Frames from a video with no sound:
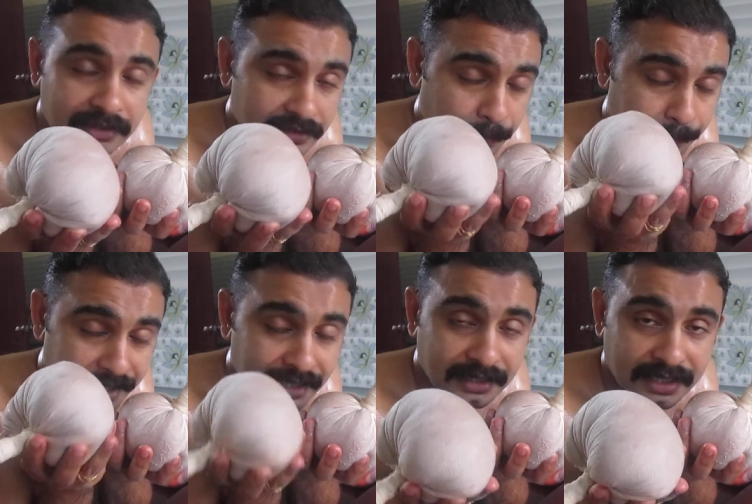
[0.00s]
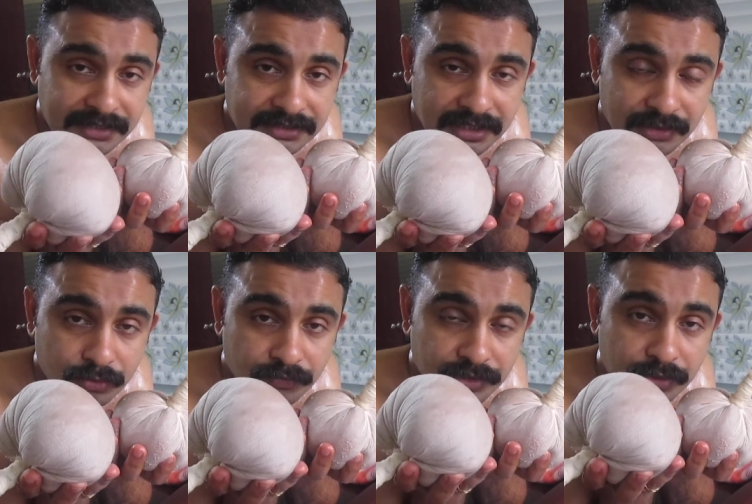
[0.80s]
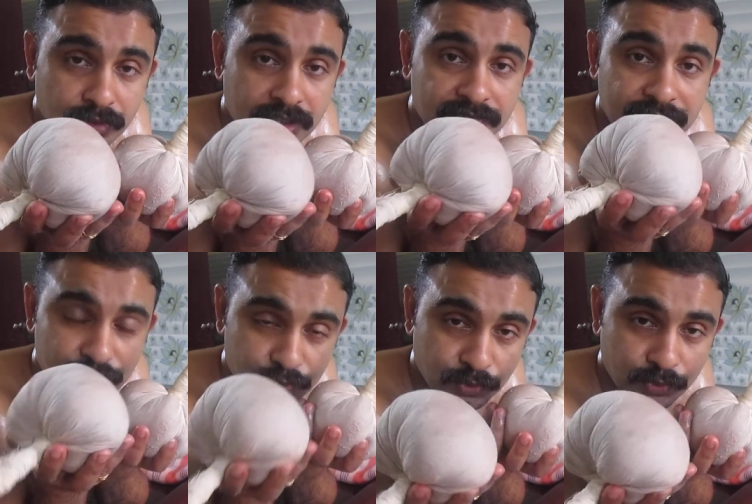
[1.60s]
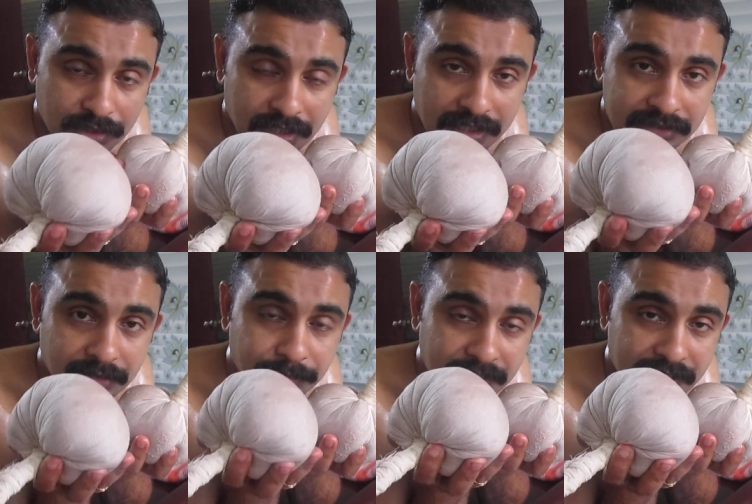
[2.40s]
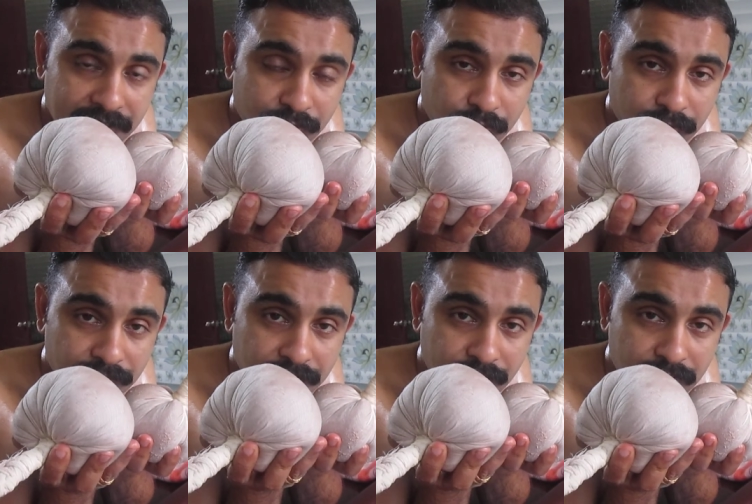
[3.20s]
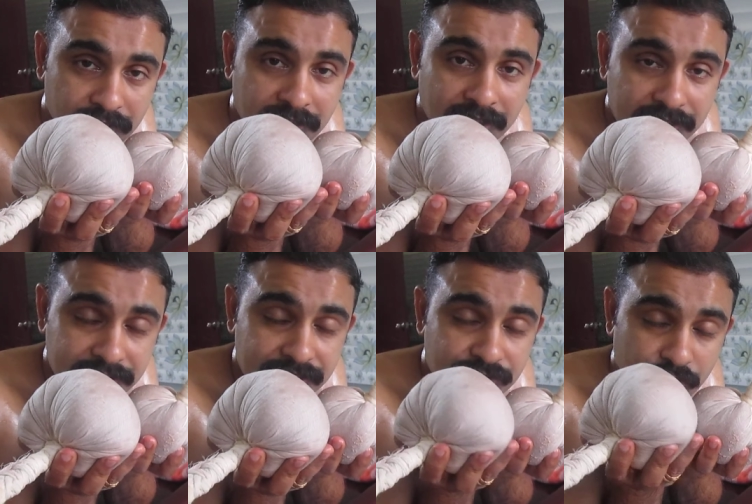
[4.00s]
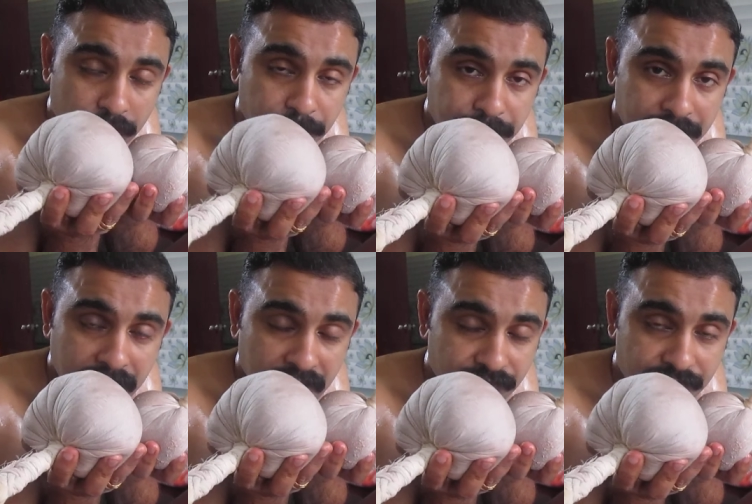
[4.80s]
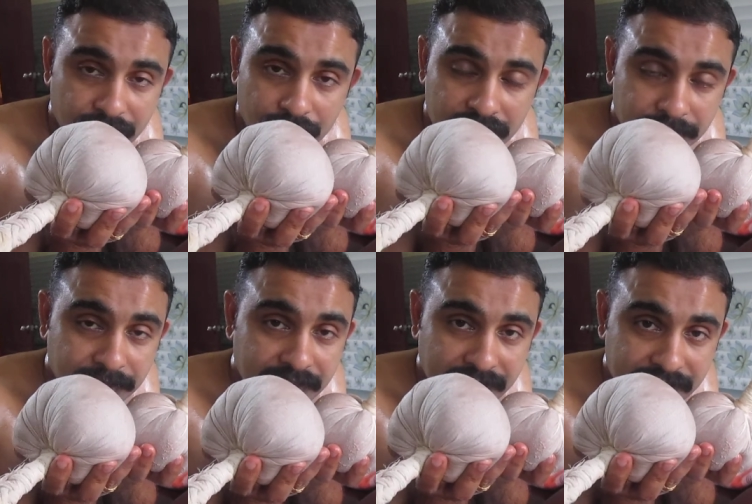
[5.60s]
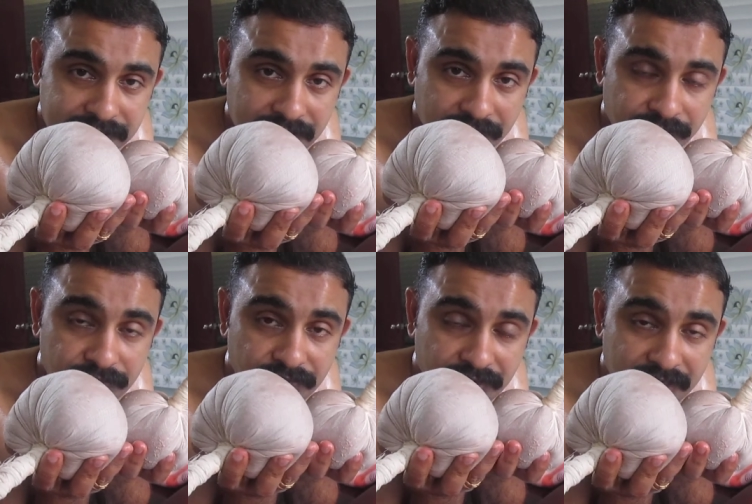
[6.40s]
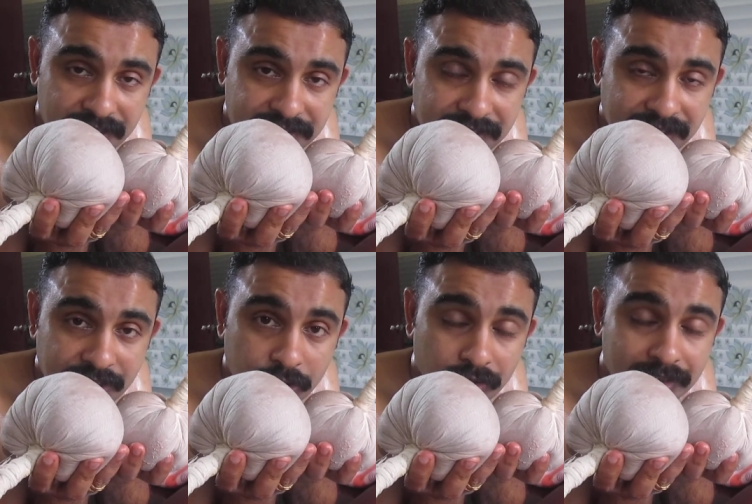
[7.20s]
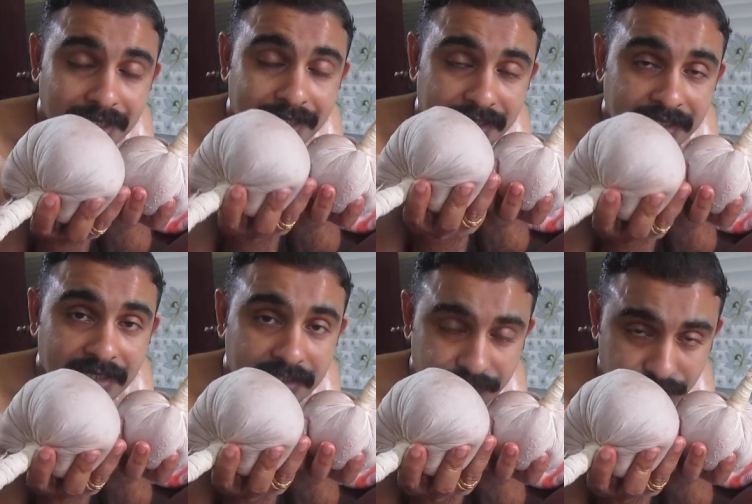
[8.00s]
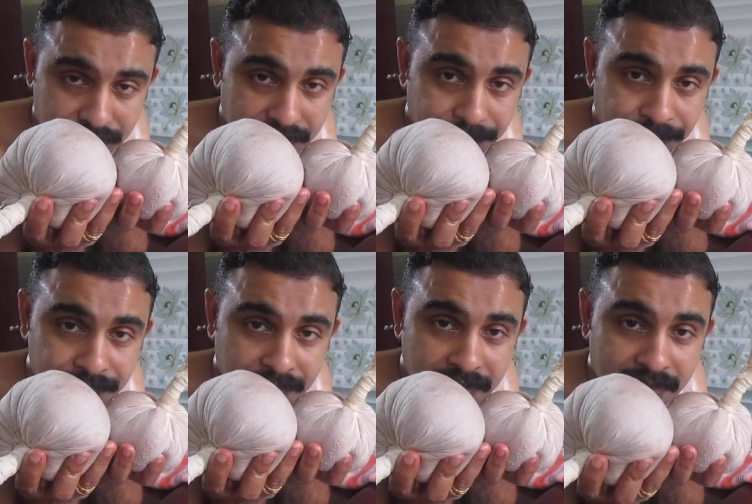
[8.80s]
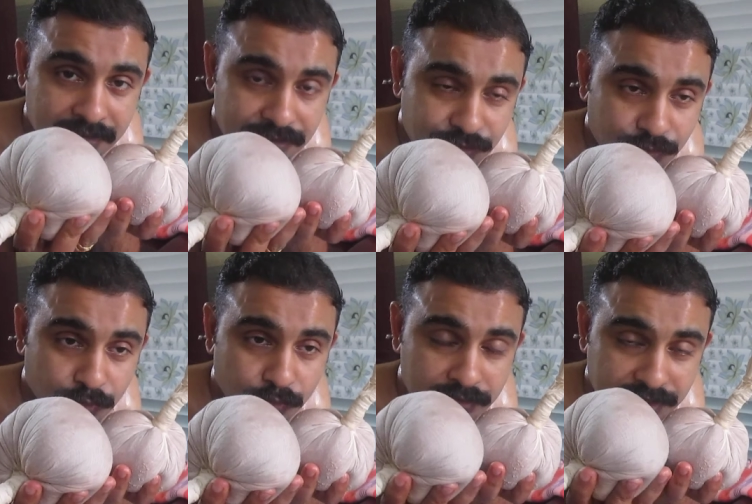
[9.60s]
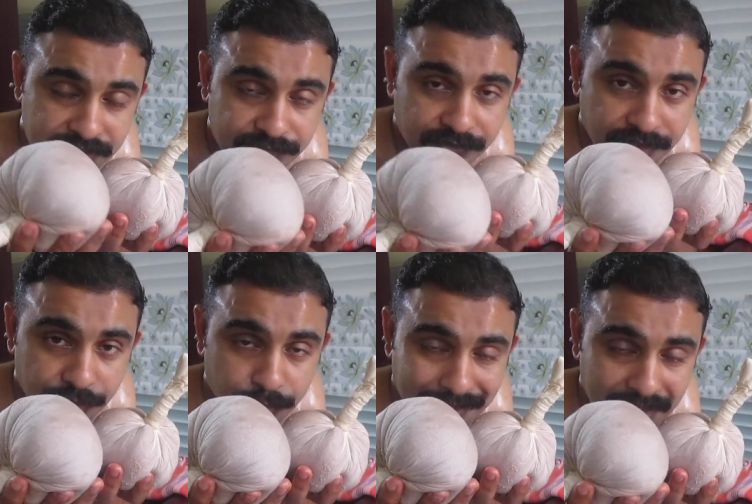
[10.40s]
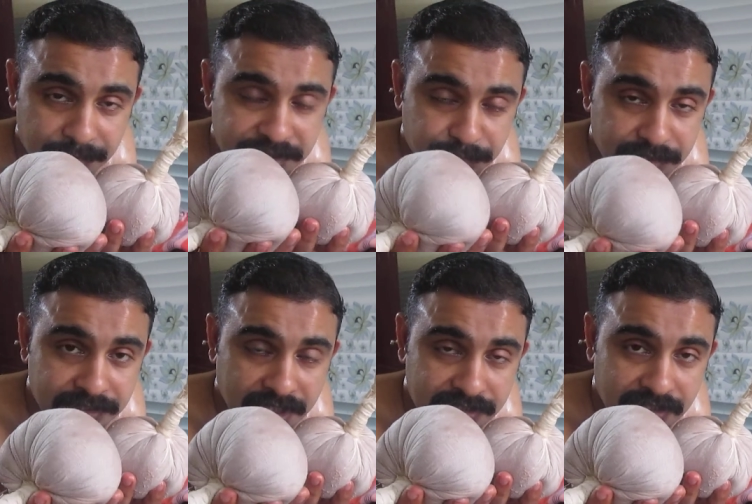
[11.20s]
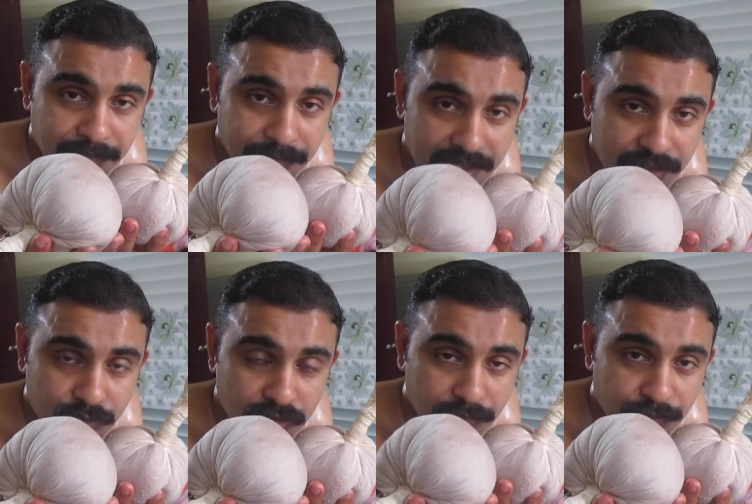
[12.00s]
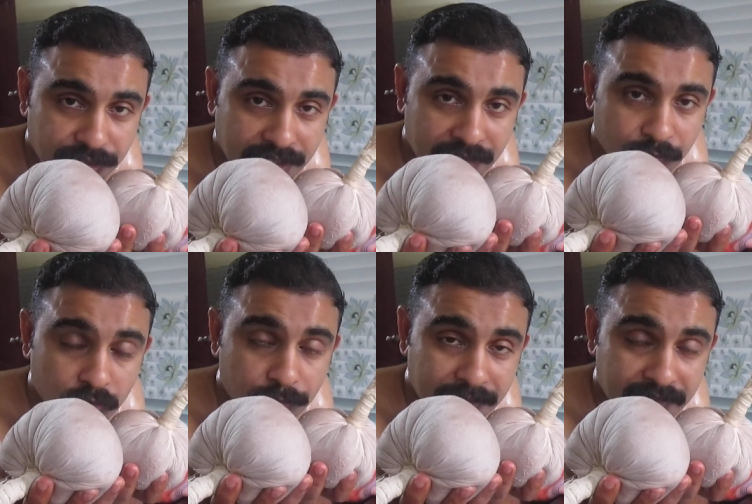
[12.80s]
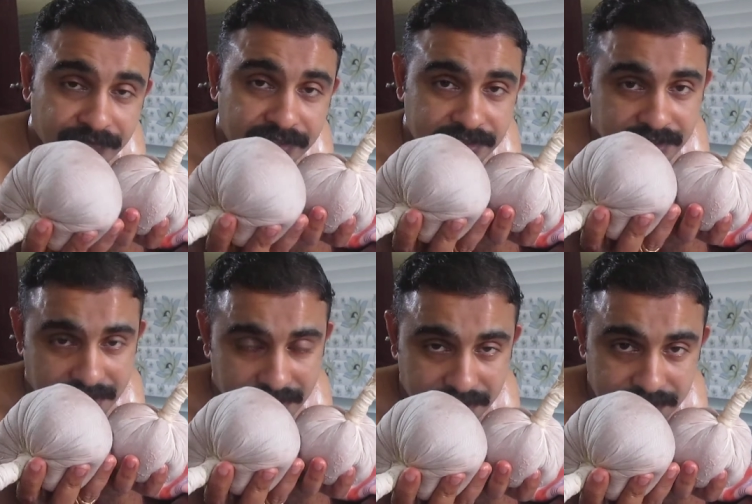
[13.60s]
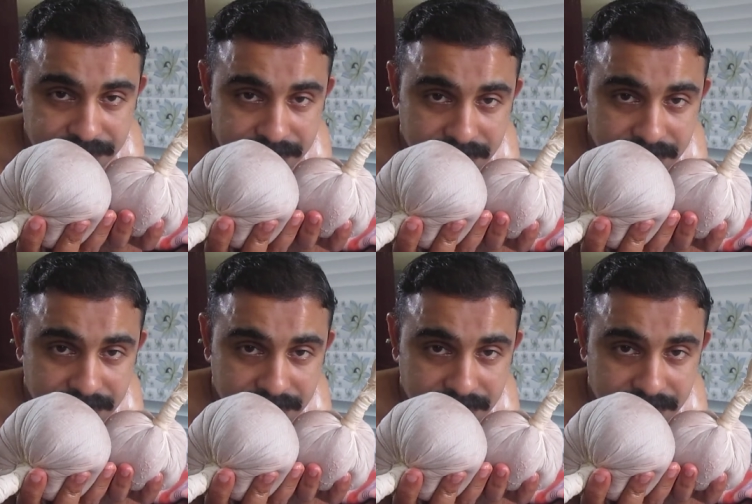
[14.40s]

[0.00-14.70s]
The many clients in whom we don't even do and the many in whom we would just stop uh, halfway or the beginning itself if we find it's getting contraindicated for them. So this video clip is precisely meant to communicate what benefits it carries.